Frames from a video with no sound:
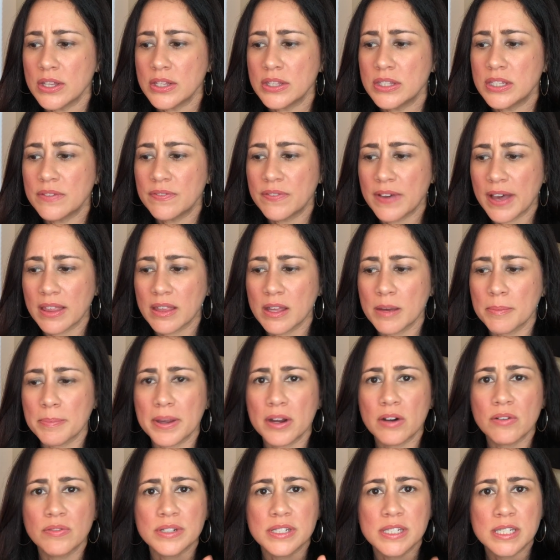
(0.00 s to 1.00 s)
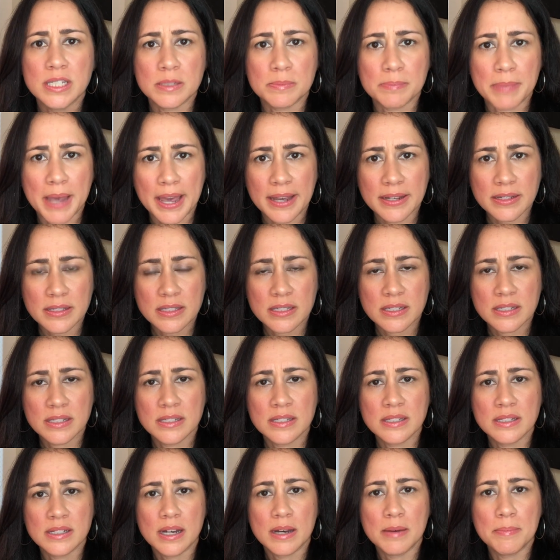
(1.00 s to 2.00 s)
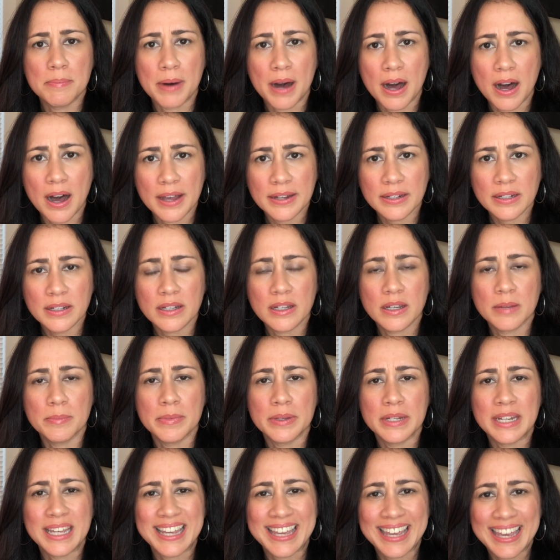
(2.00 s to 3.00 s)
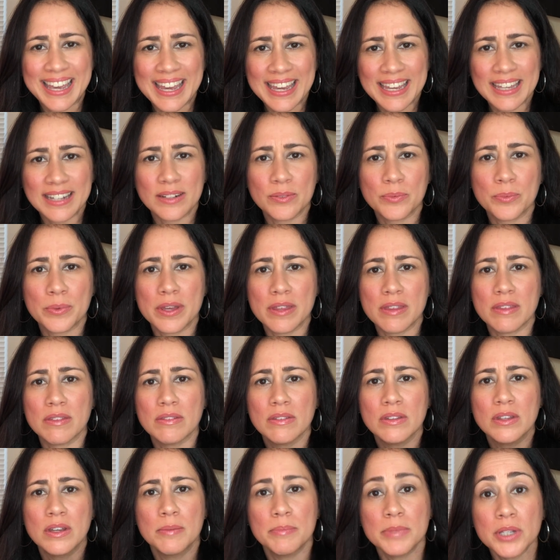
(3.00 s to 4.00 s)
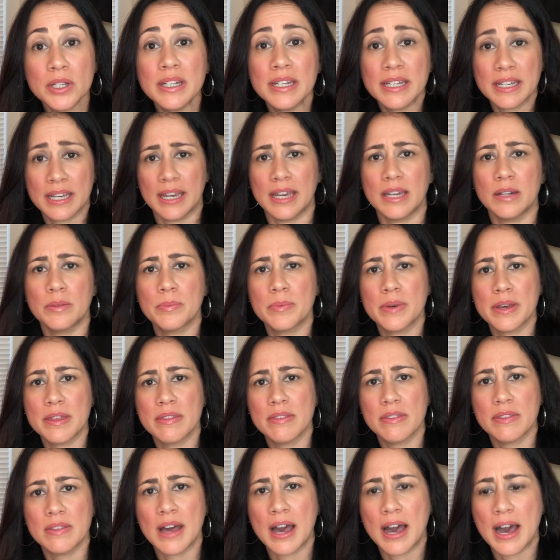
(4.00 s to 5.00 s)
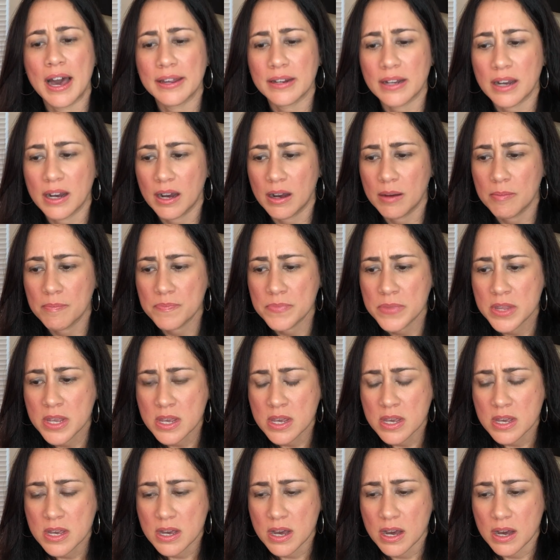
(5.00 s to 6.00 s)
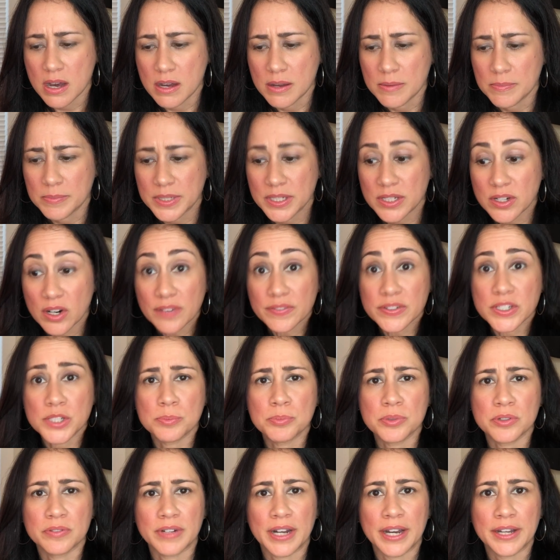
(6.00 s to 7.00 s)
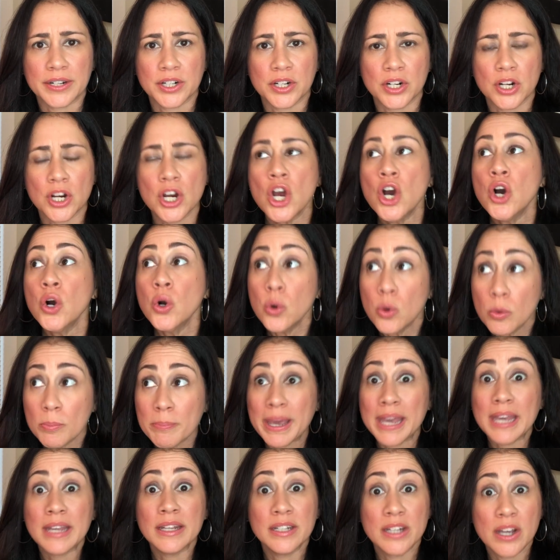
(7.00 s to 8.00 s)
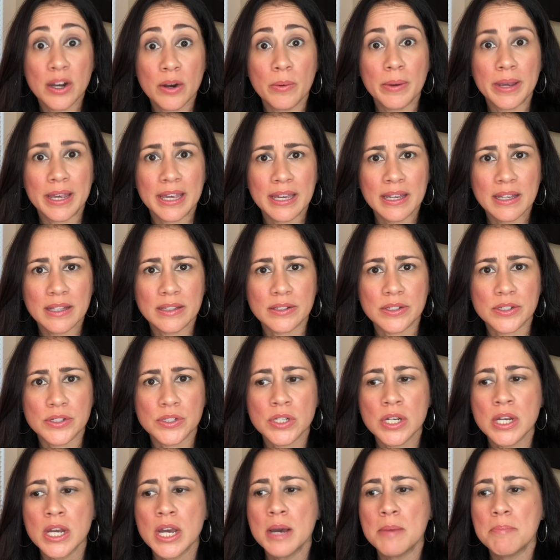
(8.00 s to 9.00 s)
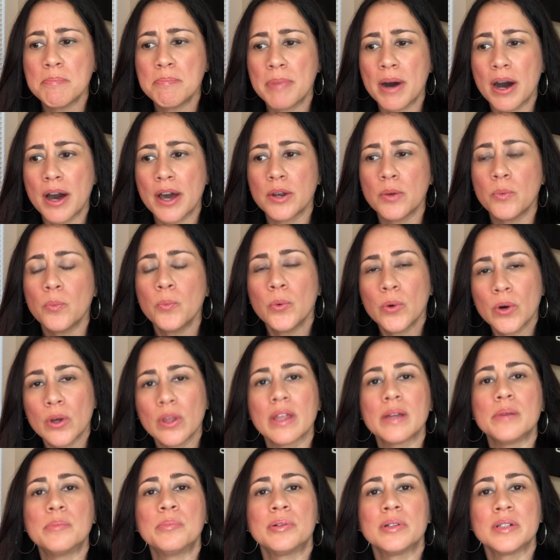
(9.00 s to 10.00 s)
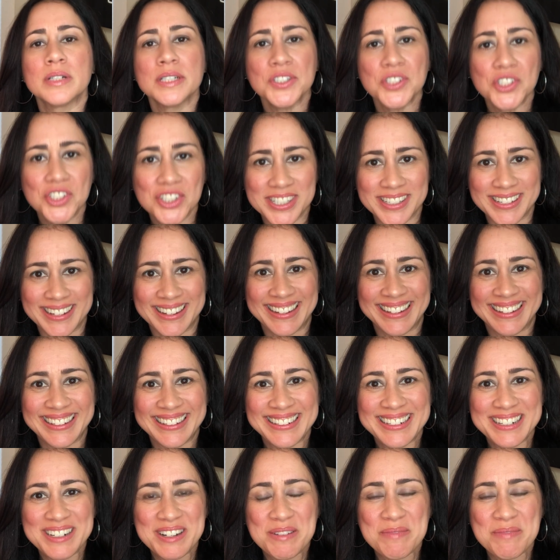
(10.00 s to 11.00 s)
develop a respect, a bond, communicate with that service provider who may know English but will appreciate